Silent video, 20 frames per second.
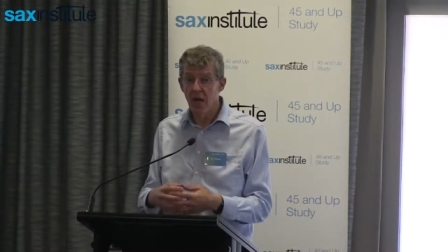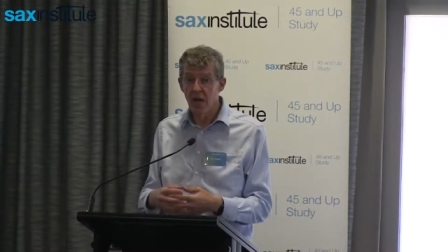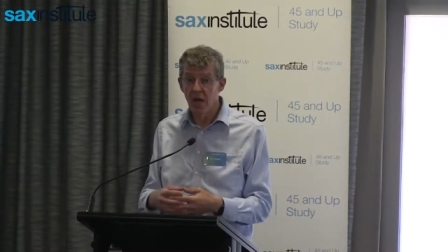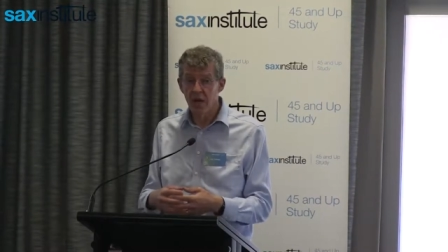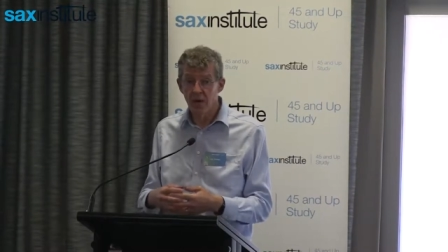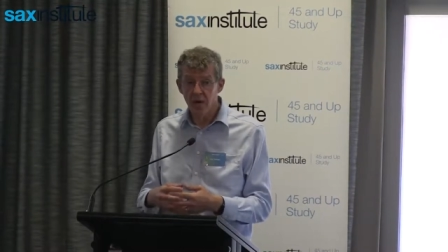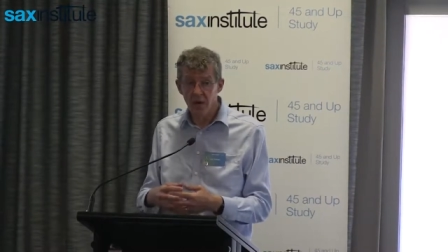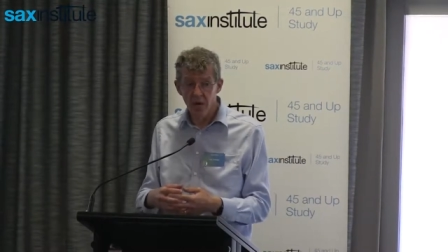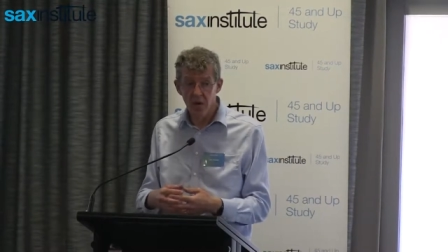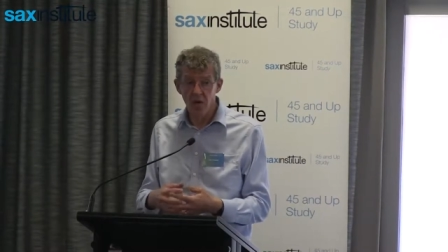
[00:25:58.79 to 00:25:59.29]

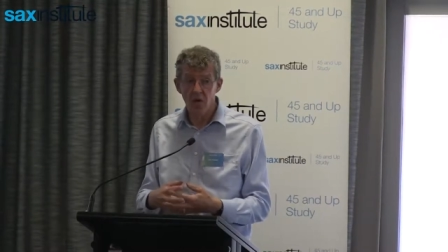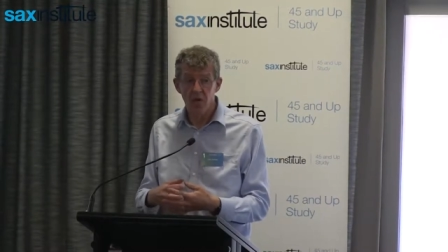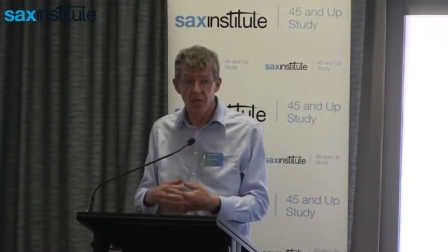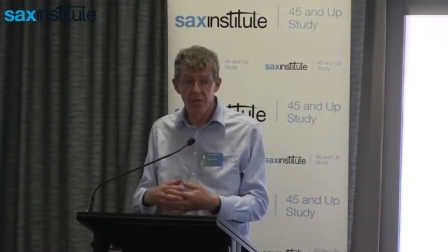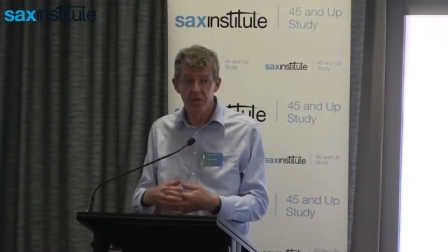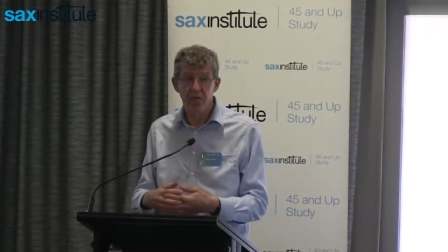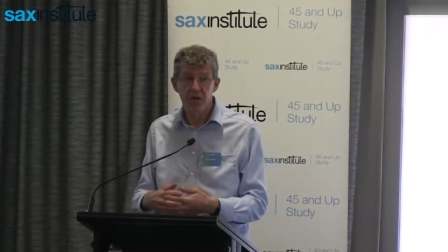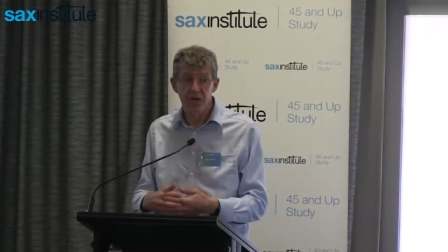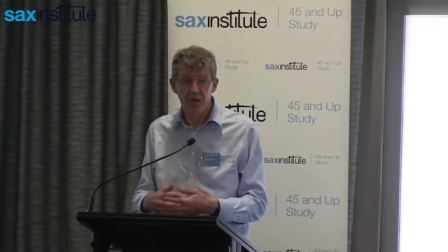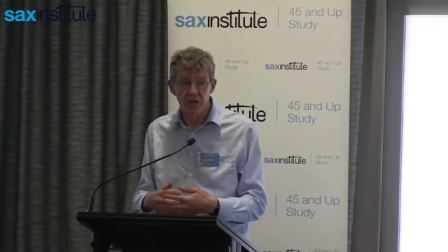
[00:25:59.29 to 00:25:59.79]
area
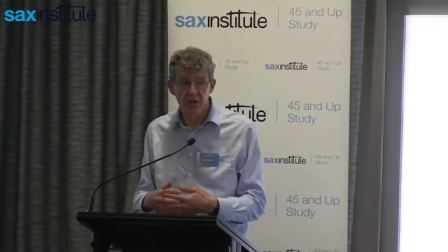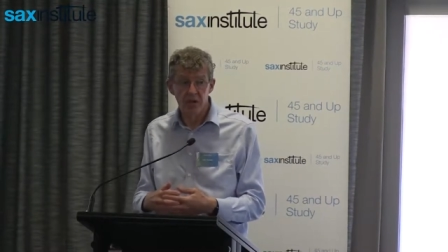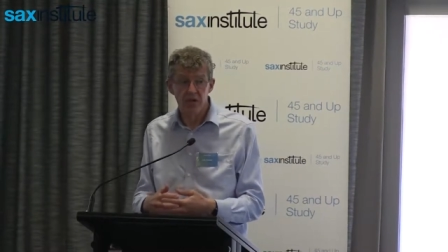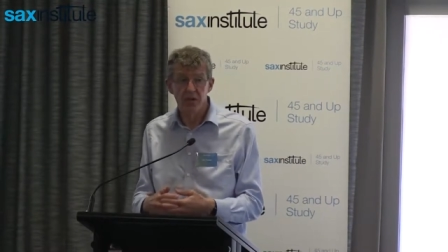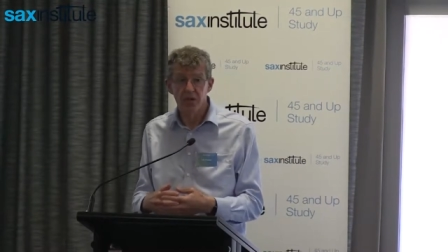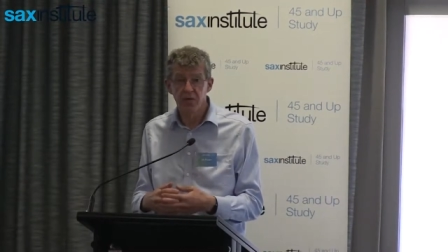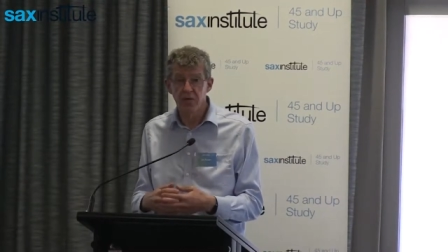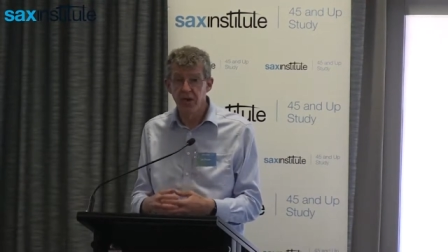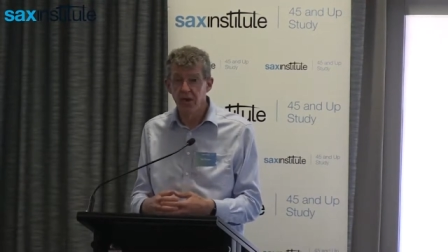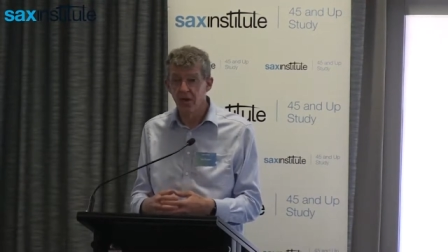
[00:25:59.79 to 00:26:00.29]
of
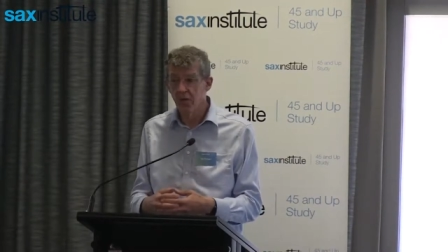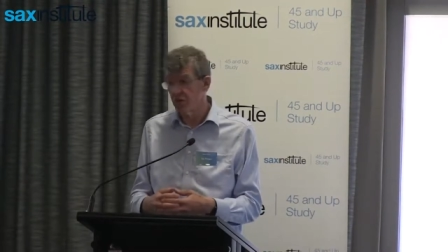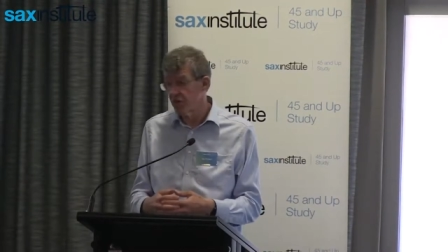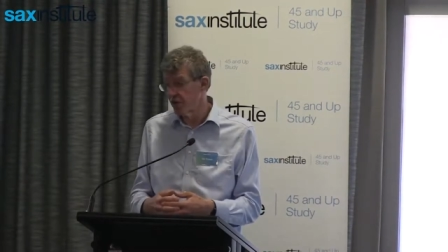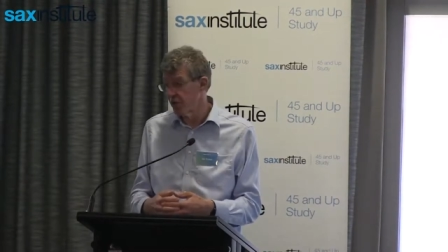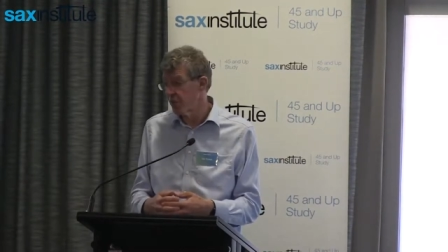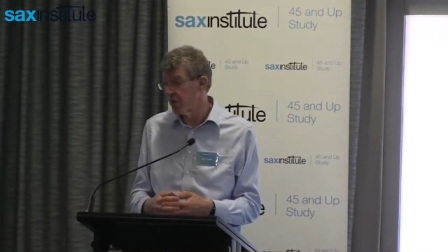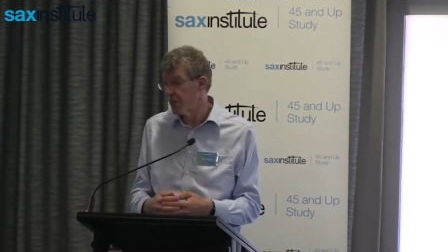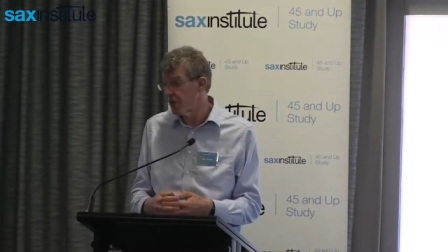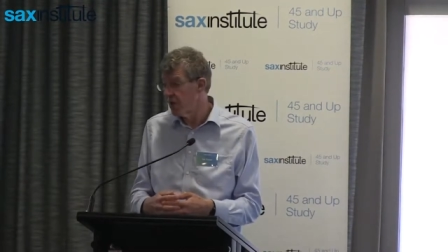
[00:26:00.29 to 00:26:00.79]
practitioner
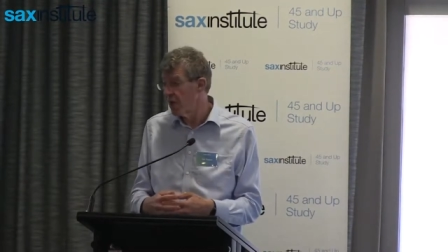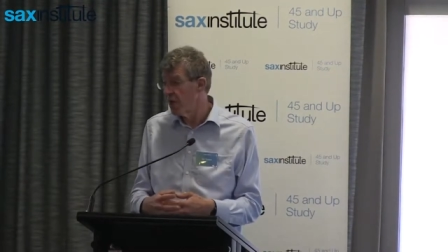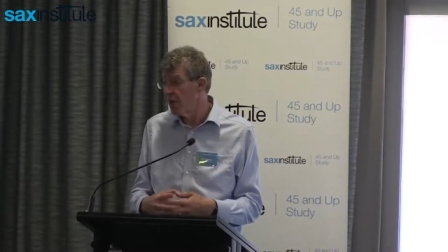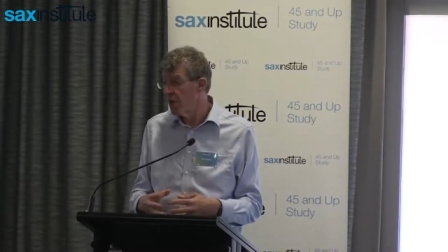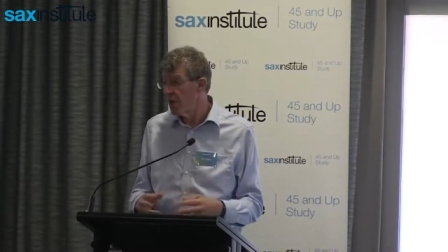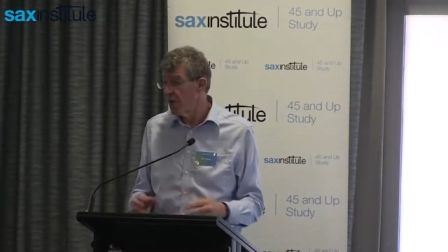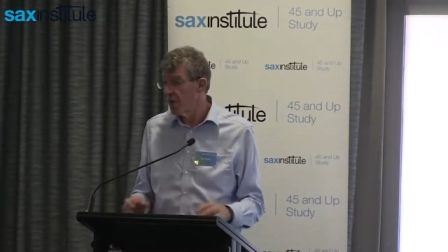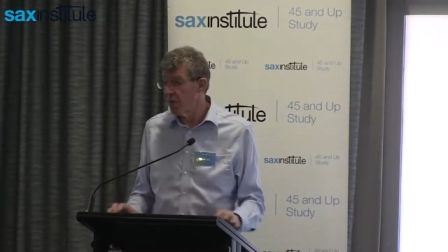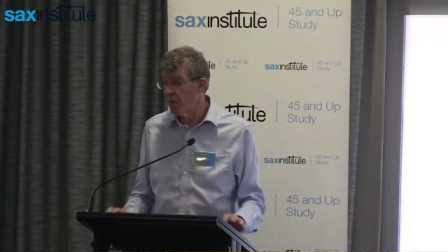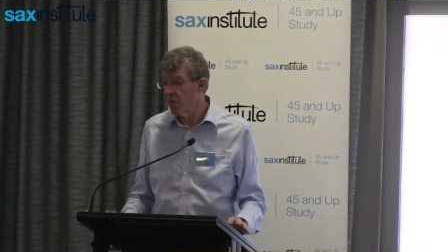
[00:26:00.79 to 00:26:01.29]
fellowships.
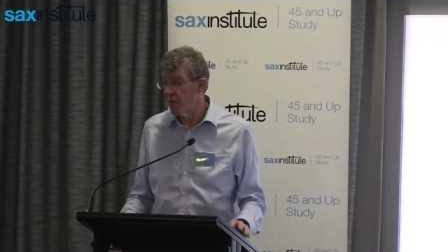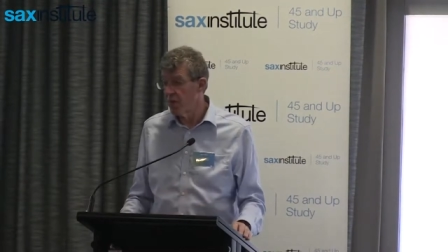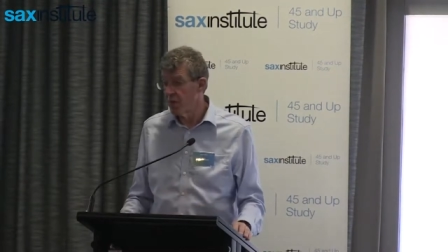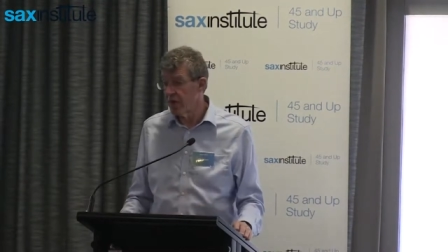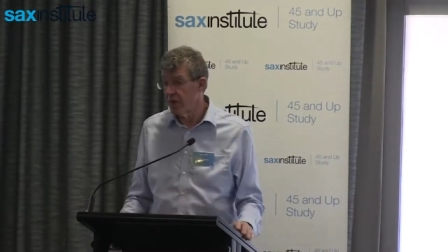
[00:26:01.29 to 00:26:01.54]
Well,